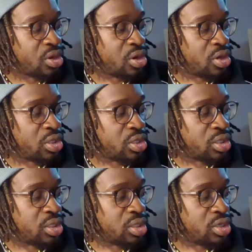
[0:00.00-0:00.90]

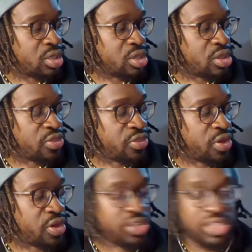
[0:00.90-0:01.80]
on
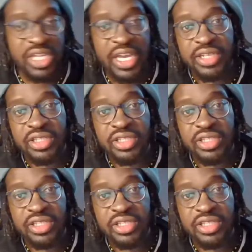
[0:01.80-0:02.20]
Thursday,